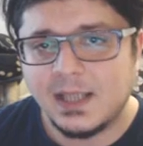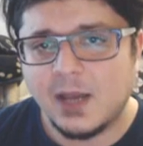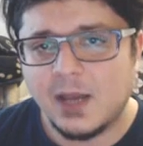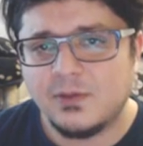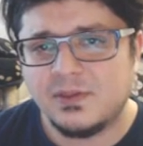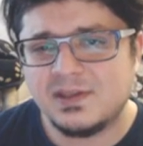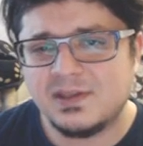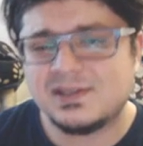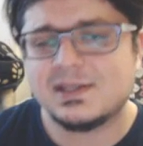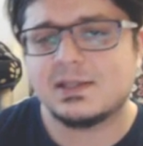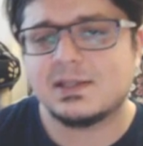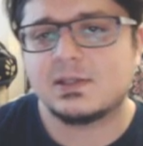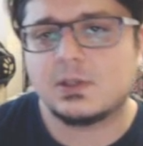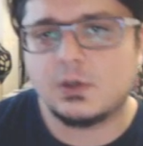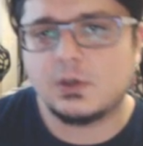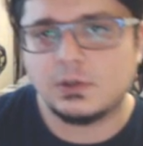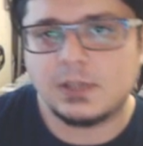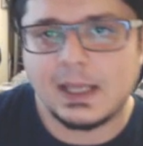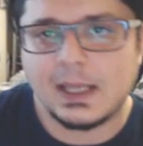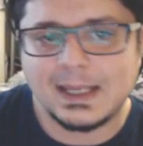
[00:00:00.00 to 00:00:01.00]
Now, this
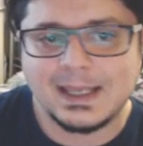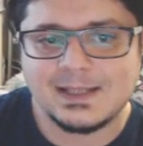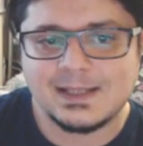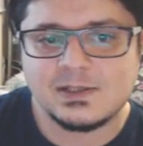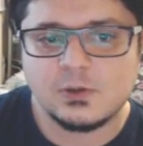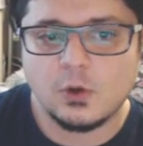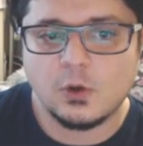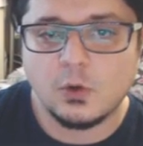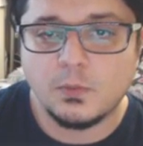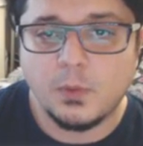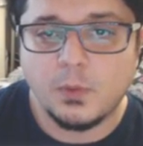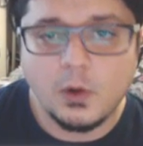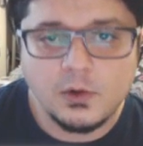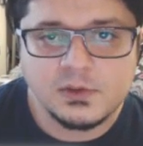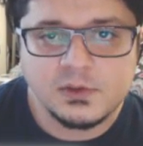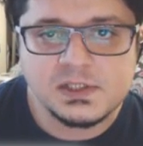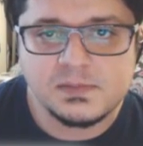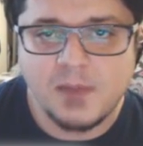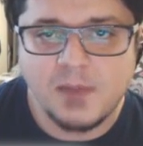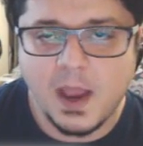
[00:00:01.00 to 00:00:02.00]
is good against long
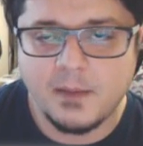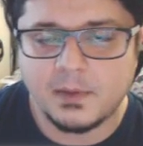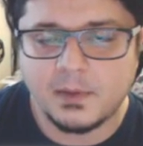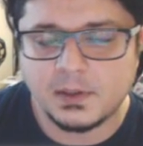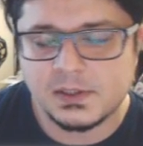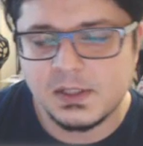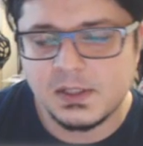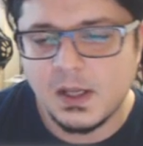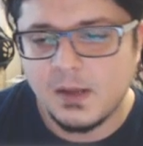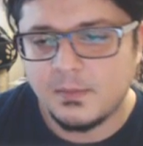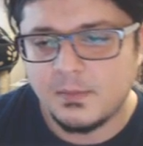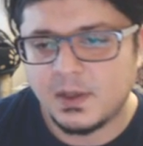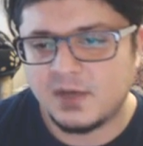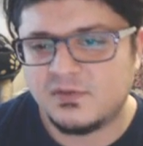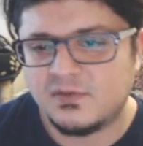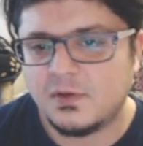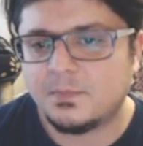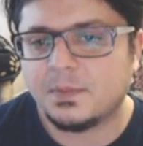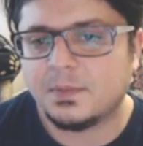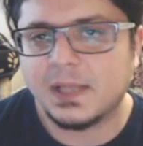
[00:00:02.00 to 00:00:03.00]
ball spammers,
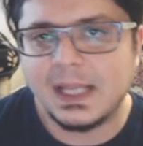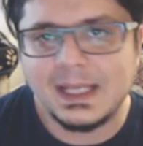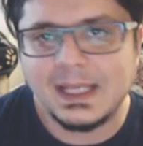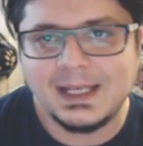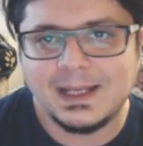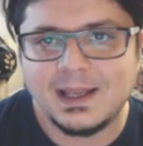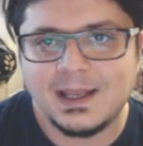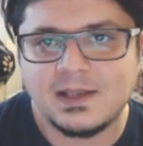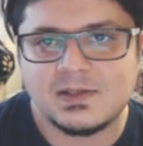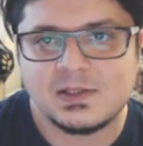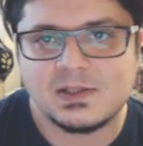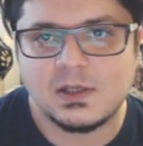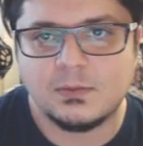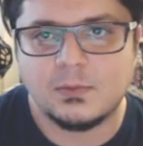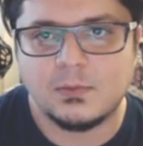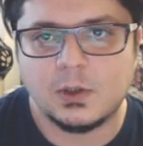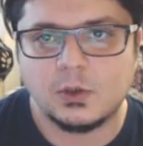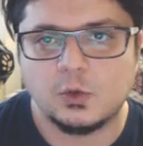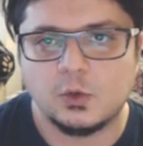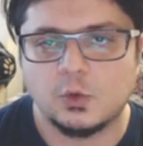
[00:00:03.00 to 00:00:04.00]
but if you're playing against
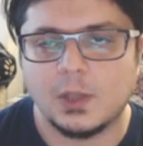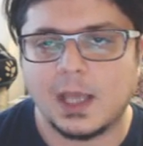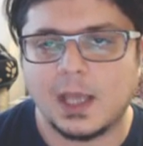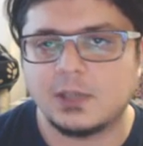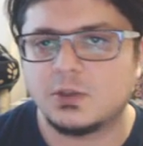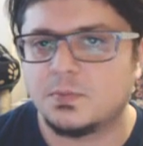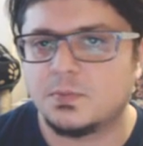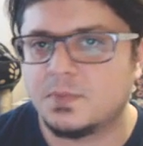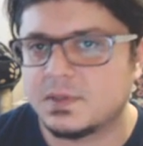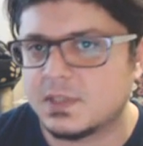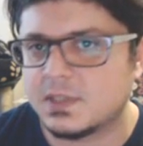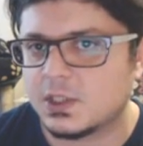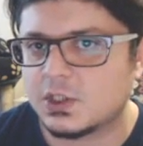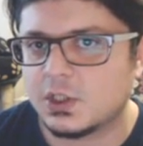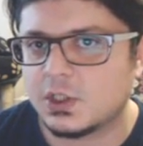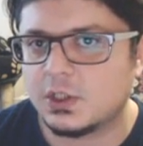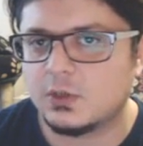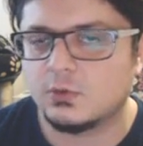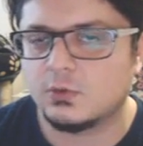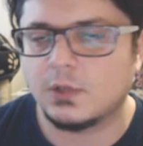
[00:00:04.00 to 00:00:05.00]
someone who like to
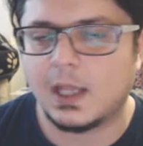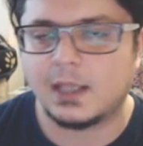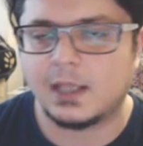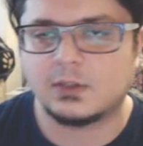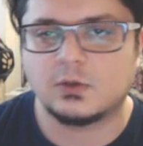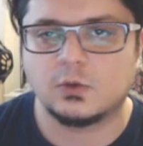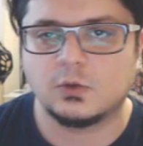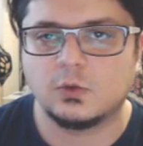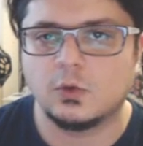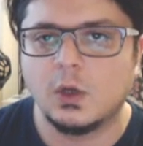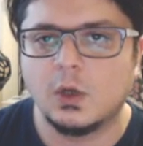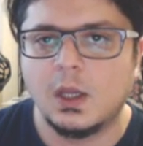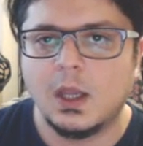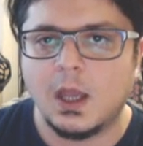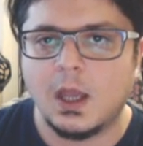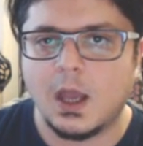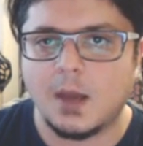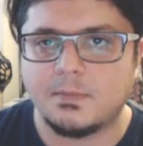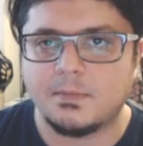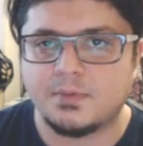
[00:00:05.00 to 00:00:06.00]
position, who like to
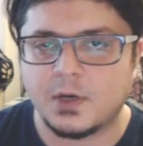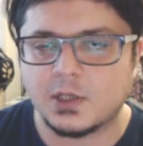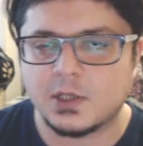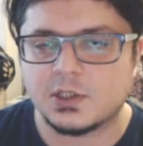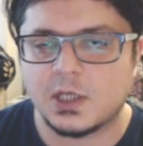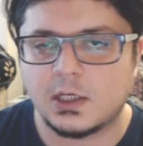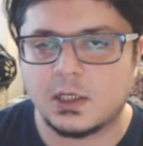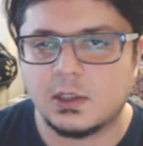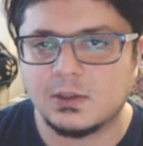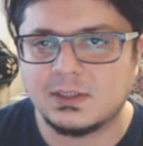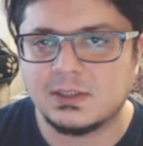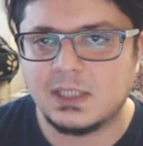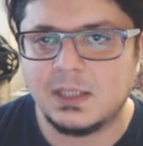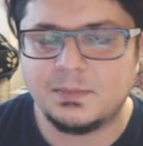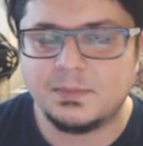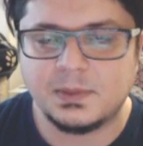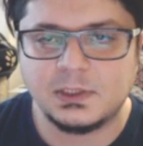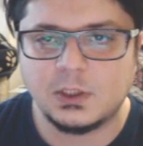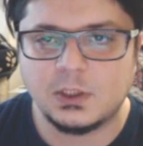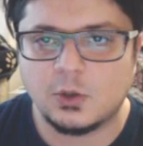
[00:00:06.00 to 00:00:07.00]
pressure you
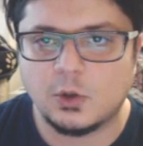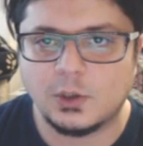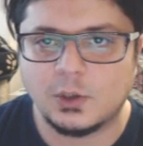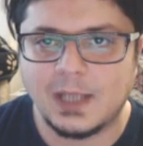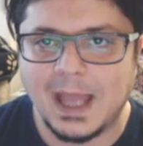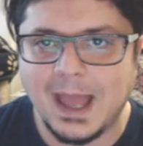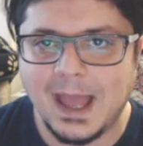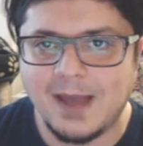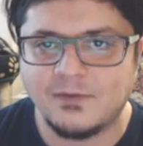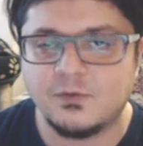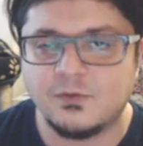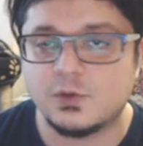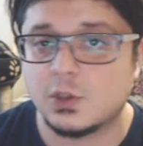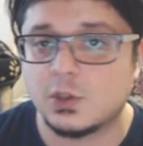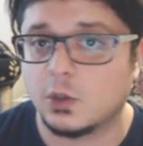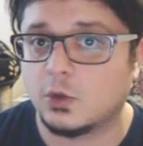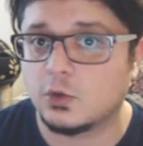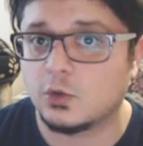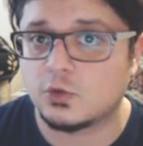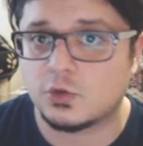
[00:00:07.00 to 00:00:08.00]
deep in your own half,
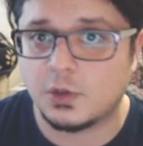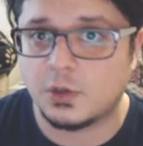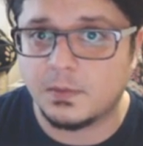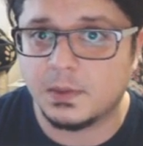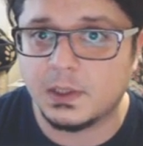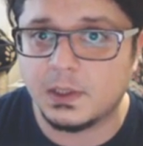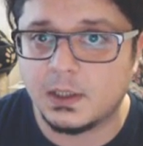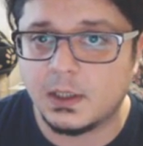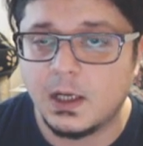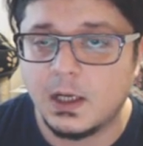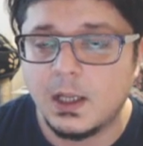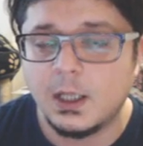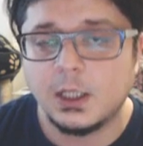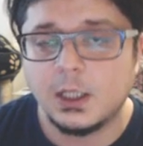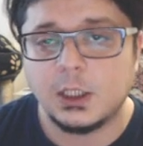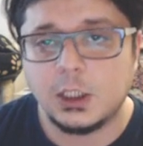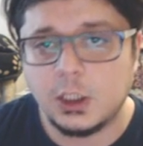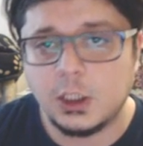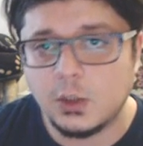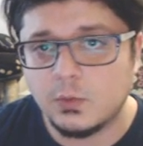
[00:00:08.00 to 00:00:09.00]
who's a good dribbler,
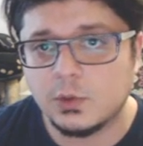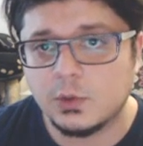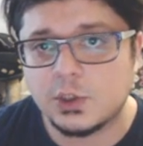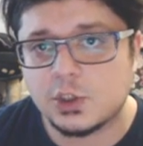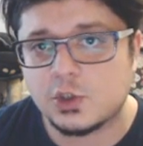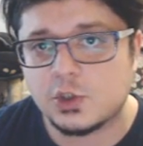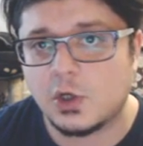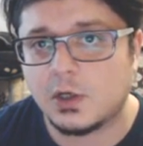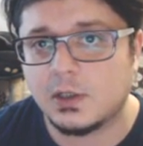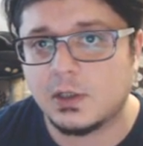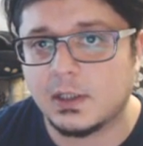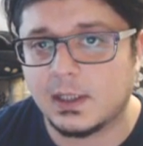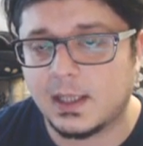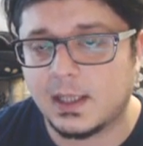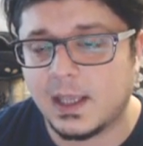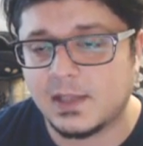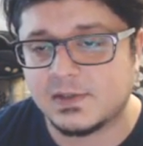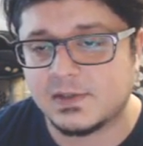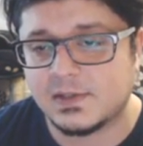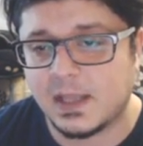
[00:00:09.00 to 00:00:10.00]
you will struggle
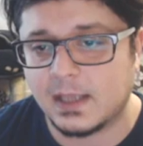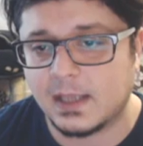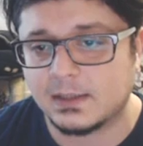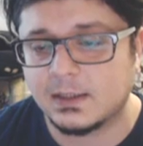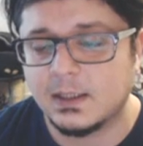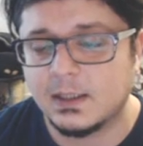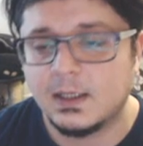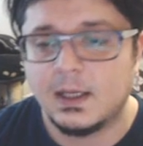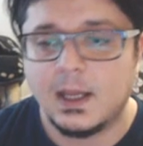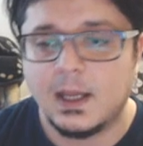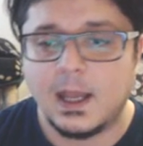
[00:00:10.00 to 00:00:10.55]
against that.